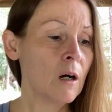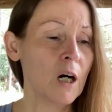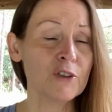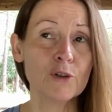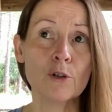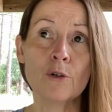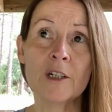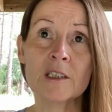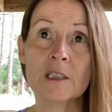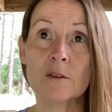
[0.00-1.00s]
Also,
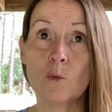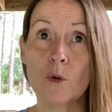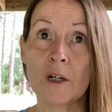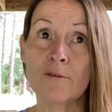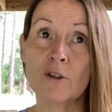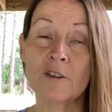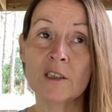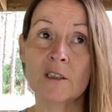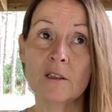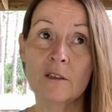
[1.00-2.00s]
it's whatever
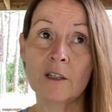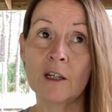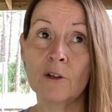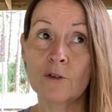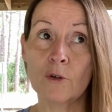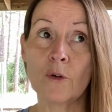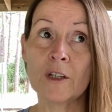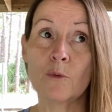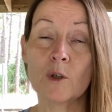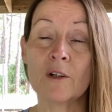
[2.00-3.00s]
is they are
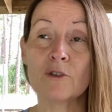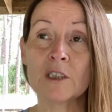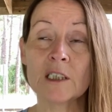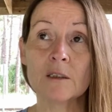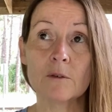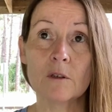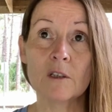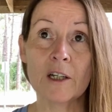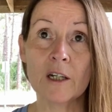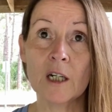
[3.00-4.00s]
throwing in, whatever is
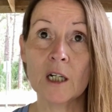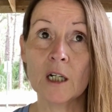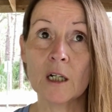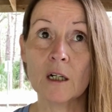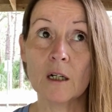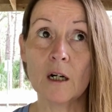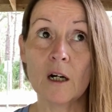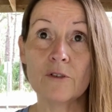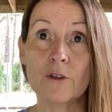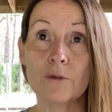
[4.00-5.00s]
like
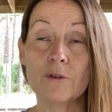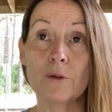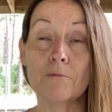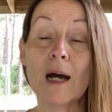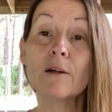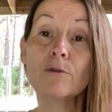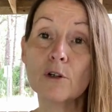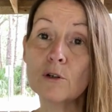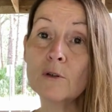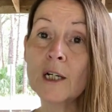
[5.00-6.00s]
on the, the
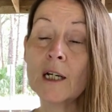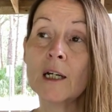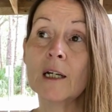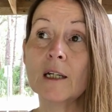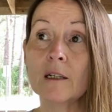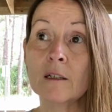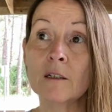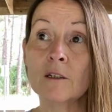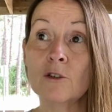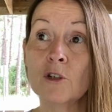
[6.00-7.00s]
macro, it,
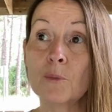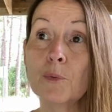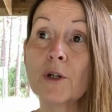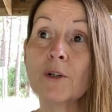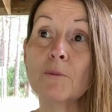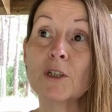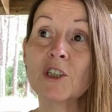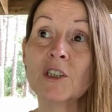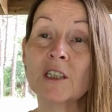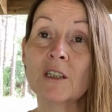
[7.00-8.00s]
eh, you can pretty much
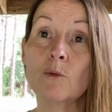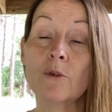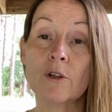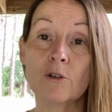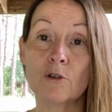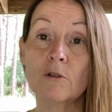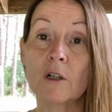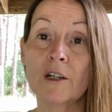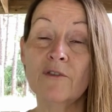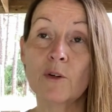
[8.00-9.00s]
see within your
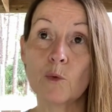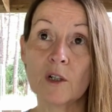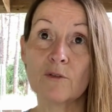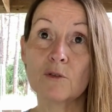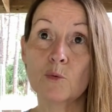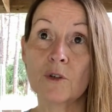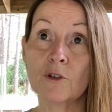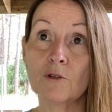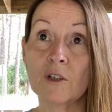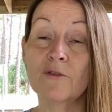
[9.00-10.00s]
life and whatever is
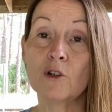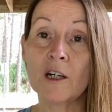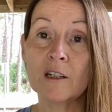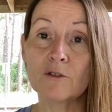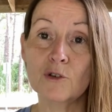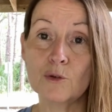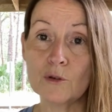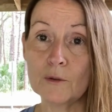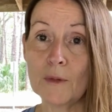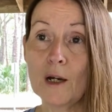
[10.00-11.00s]
within your life, you're adding
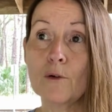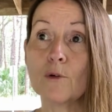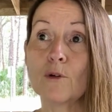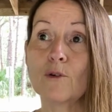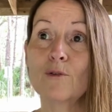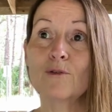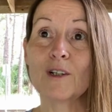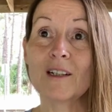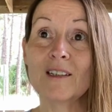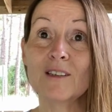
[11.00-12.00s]
to the macro, right?